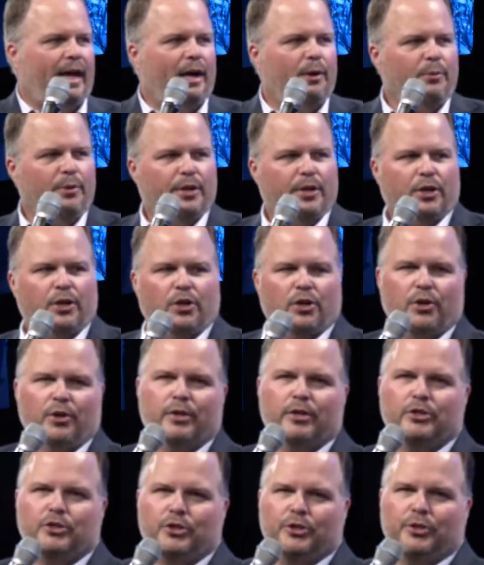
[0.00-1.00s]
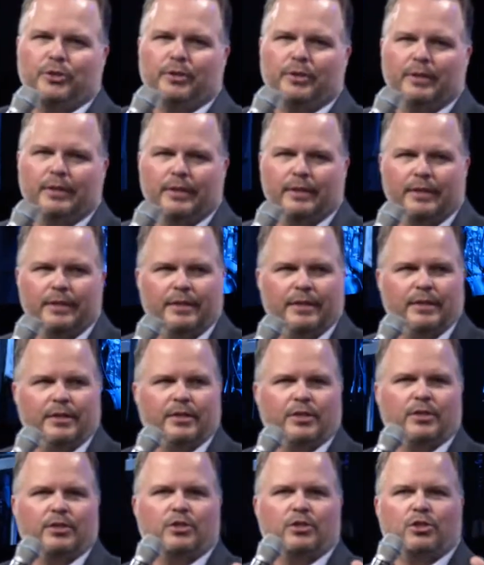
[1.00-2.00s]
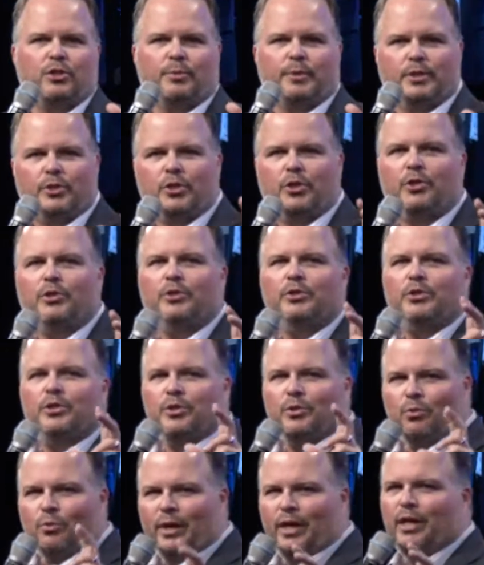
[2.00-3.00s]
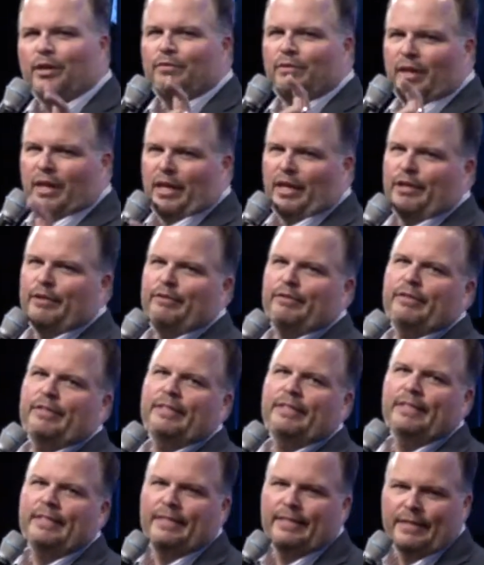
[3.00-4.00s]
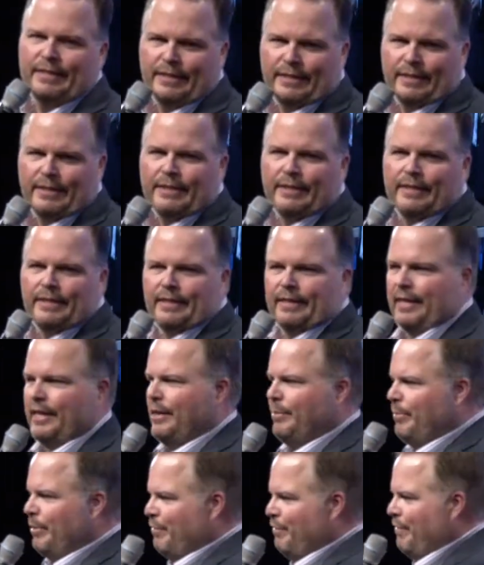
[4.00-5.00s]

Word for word: I want to encourage you to return to the well of love that can